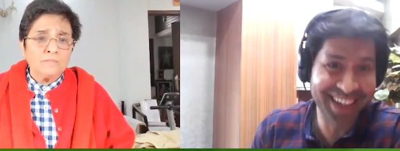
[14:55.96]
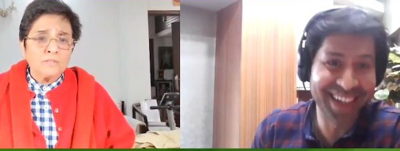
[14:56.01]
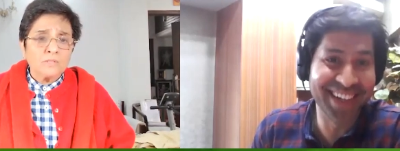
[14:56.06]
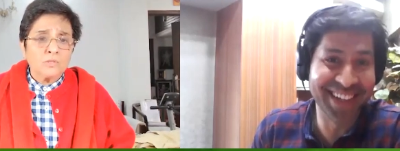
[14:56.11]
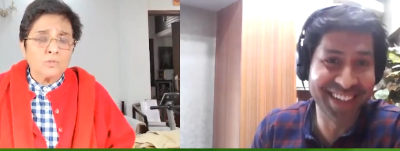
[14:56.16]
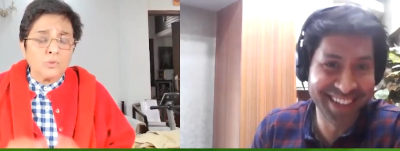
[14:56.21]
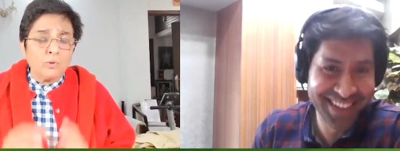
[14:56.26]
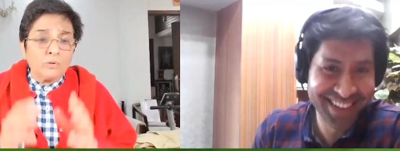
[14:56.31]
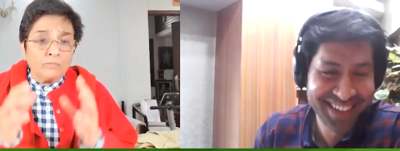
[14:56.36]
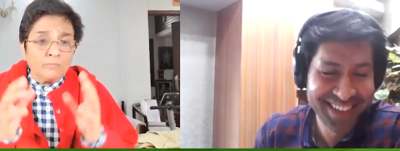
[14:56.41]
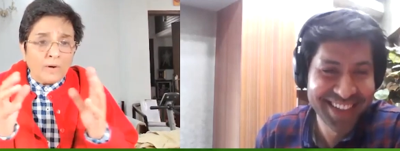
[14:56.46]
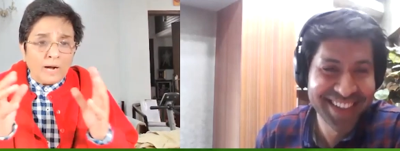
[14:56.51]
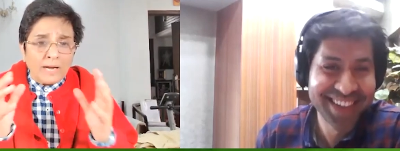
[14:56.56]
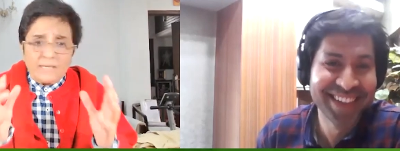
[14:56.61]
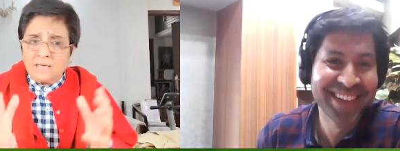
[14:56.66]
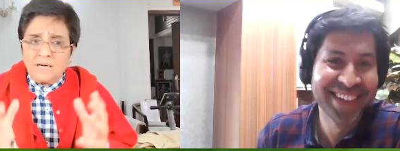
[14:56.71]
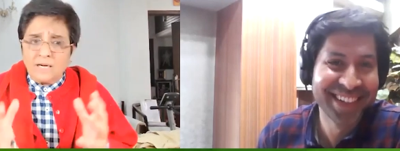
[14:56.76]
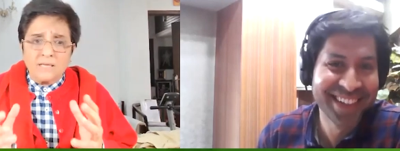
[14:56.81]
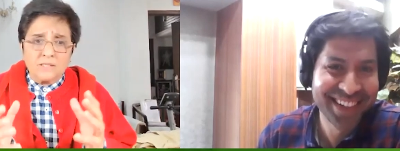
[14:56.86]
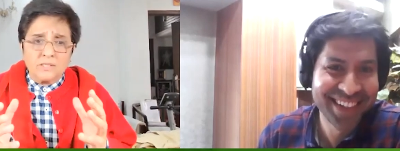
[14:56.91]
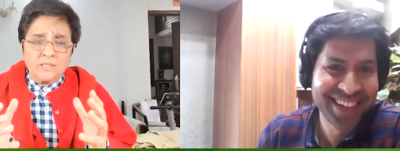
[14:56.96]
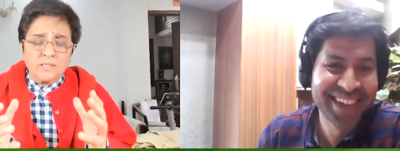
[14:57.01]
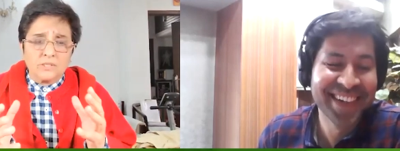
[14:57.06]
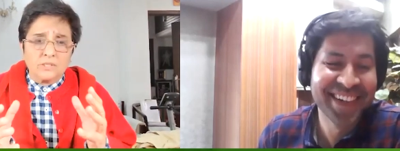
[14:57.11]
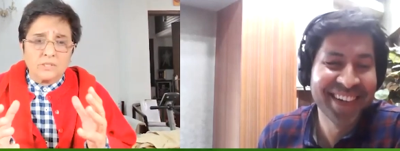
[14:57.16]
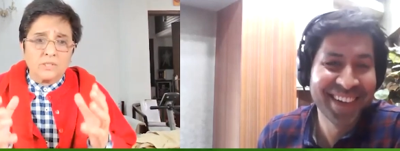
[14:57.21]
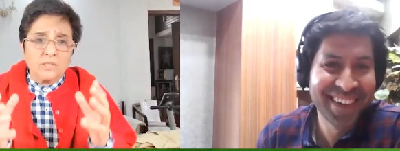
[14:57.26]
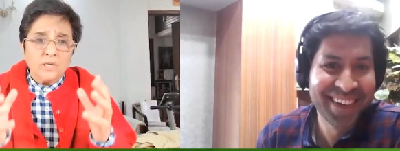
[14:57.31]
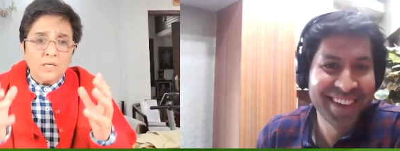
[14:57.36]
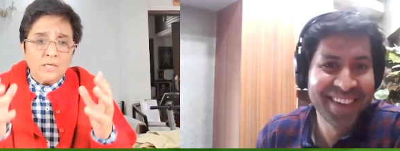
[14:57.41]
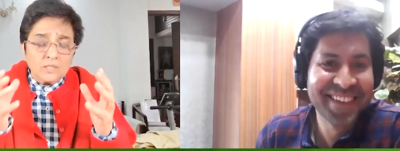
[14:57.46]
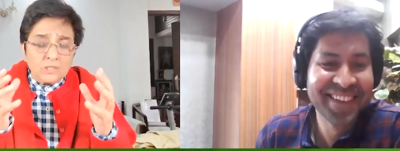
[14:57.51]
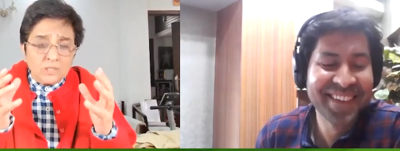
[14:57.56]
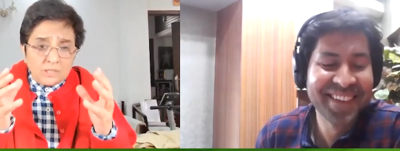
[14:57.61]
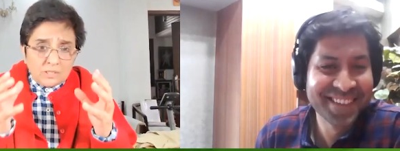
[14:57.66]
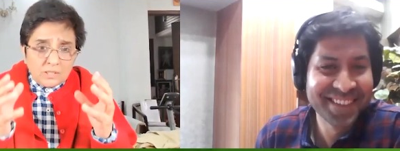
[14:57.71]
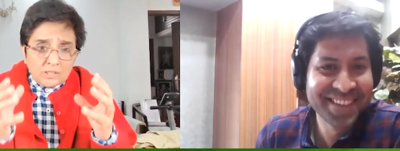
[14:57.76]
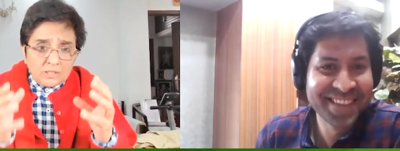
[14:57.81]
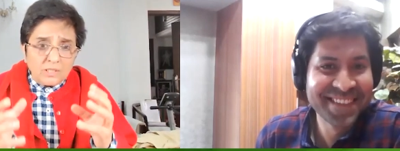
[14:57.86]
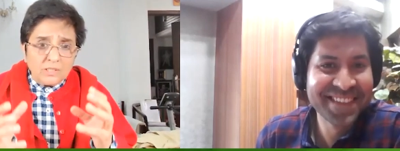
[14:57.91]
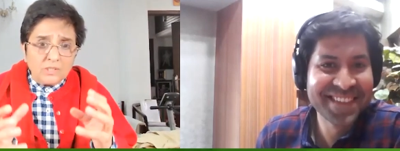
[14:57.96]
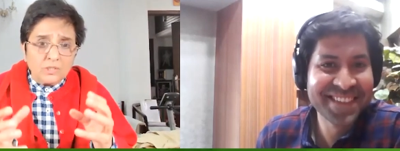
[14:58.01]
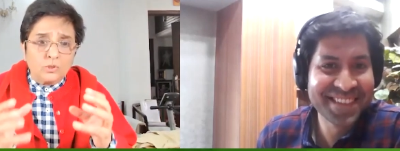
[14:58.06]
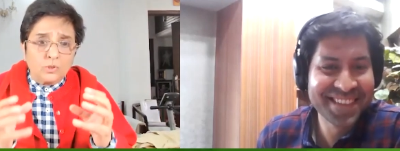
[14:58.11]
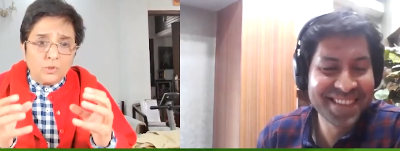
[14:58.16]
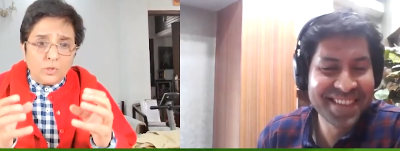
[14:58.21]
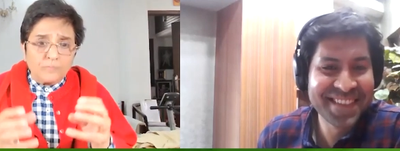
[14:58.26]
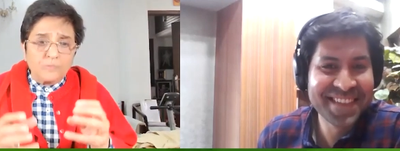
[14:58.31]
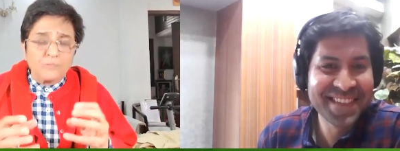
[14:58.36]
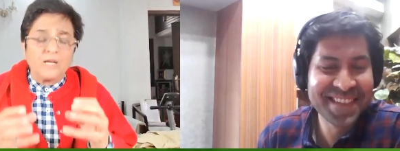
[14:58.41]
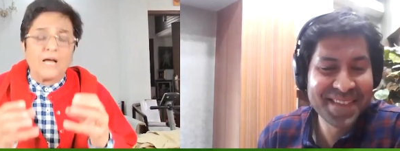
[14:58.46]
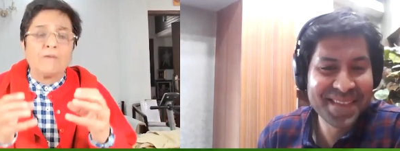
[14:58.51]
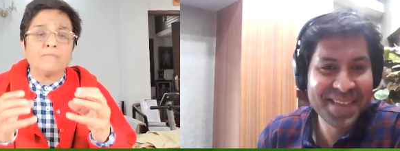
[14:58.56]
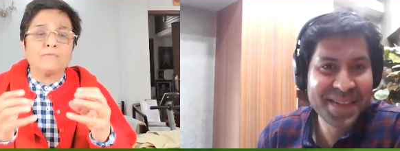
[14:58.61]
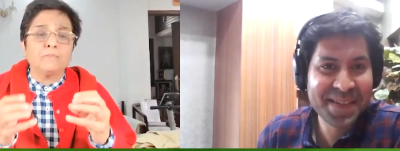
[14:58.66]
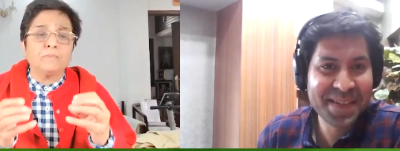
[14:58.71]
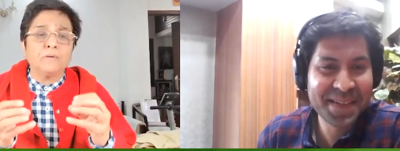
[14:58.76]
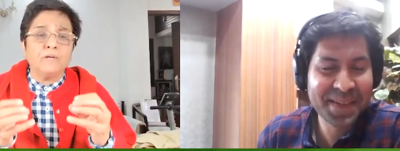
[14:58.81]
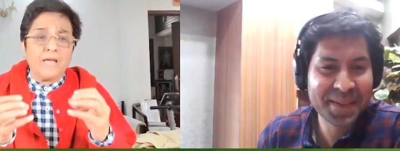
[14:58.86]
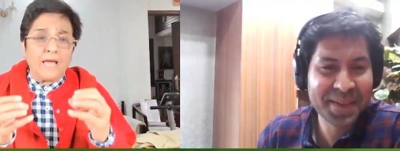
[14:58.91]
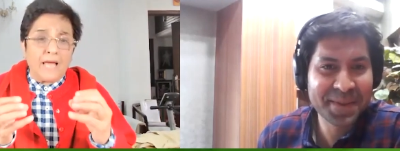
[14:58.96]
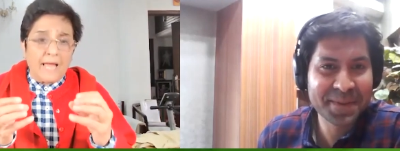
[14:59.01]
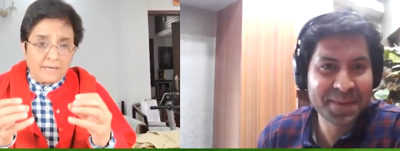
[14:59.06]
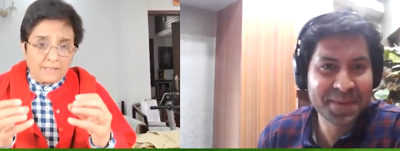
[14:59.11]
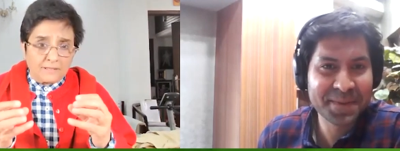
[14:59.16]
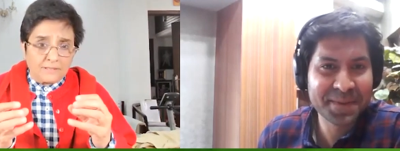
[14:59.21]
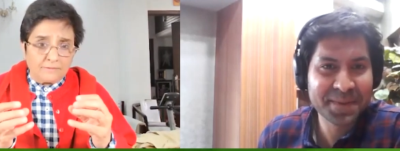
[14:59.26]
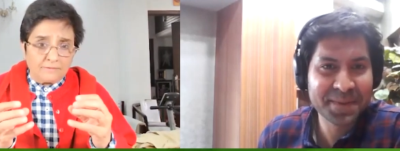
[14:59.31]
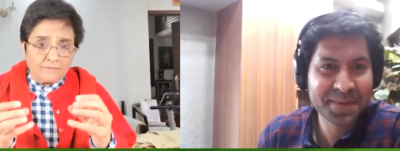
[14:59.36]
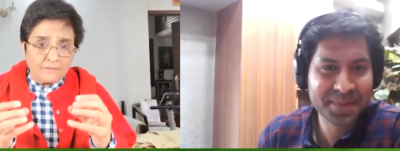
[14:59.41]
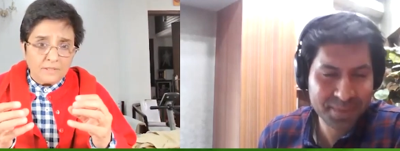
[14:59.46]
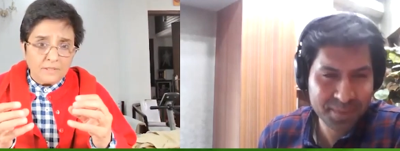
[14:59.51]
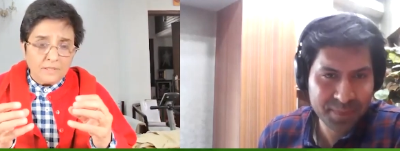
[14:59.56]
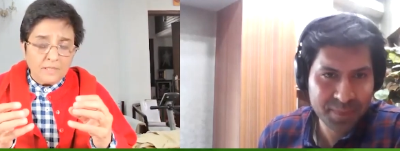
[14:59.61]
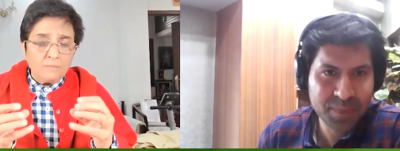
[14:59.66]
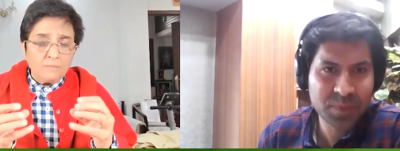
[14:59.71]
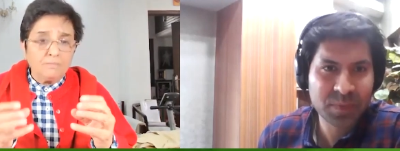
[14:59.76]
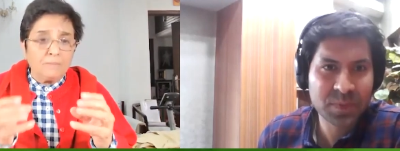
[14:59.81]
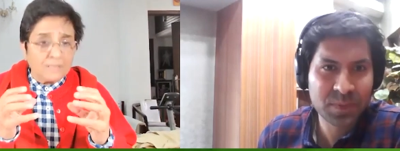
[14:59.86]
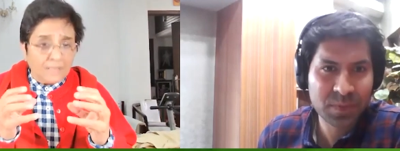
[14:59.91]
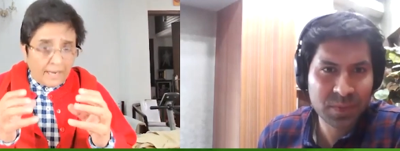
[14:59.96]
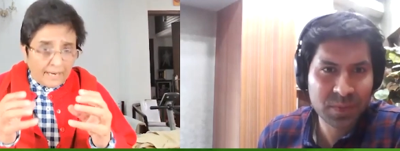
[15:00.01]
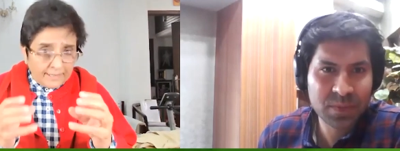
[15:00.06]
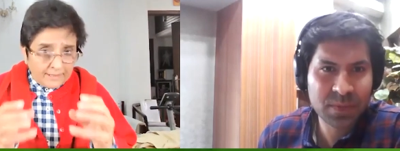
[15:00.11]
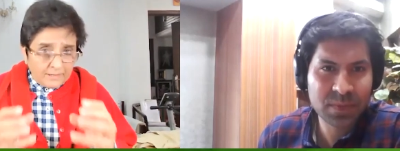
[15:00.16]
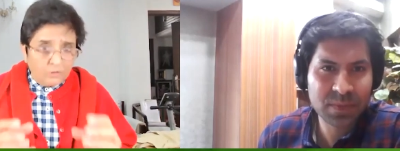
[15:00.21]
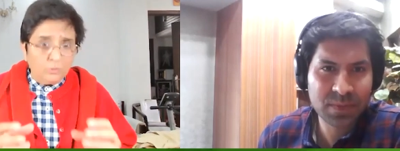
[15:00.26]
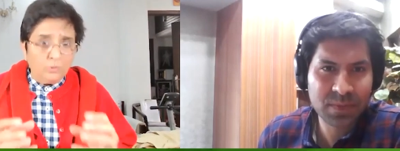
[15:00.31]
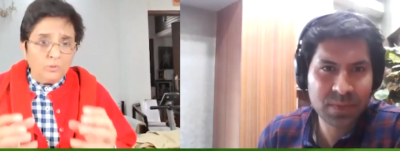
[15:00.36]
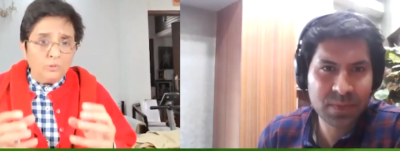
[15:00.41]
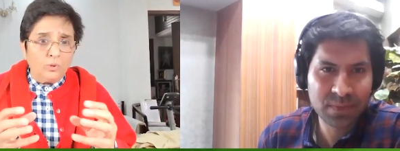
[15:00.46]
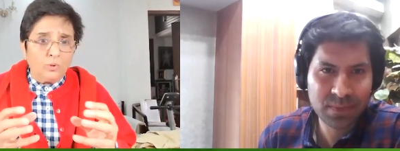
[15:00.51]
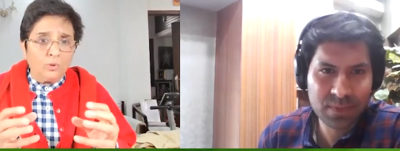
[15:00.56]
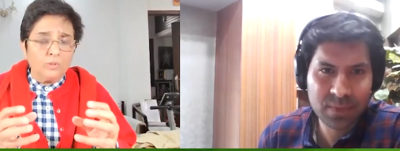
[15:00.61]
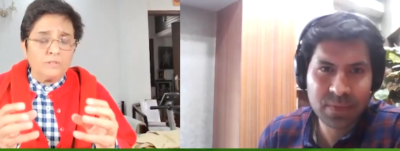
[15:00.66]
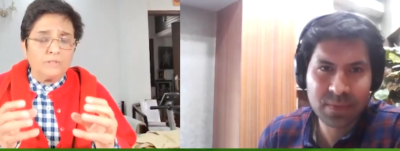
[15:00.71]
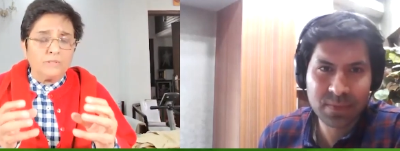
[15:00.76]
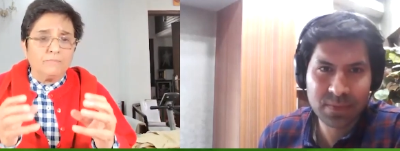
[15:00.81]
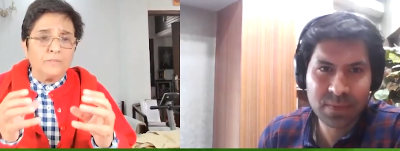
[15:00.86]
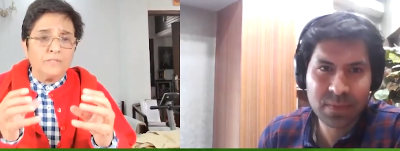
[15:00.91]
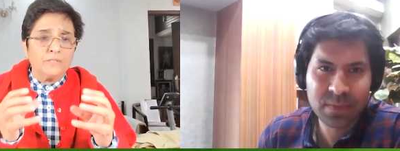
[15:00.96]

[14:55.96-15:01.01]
Speaker 1: Yeah. So why can't citizens? Citizens groups have to be active. But I do know there have